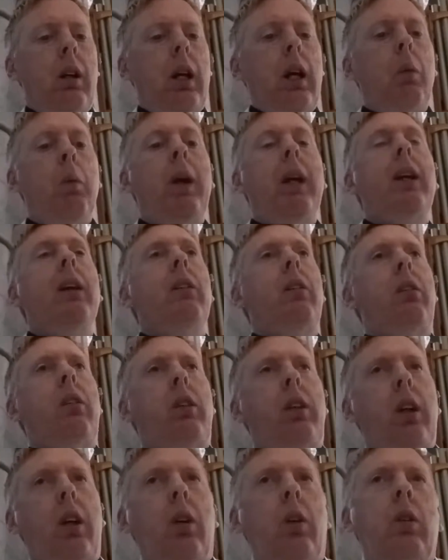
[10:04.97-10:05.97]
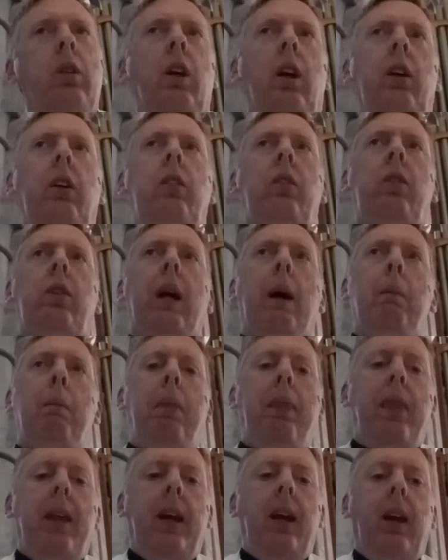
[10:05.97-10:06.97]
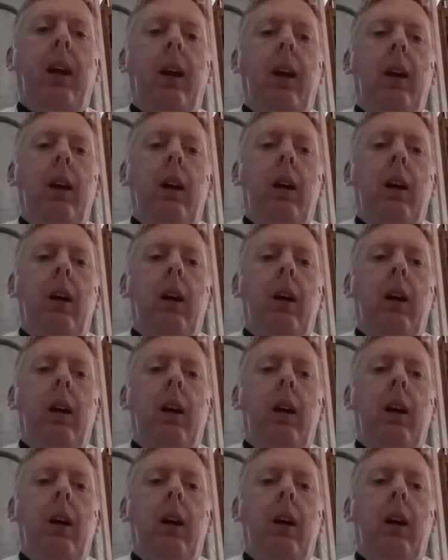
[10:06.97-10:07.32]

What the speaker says: And we can still know something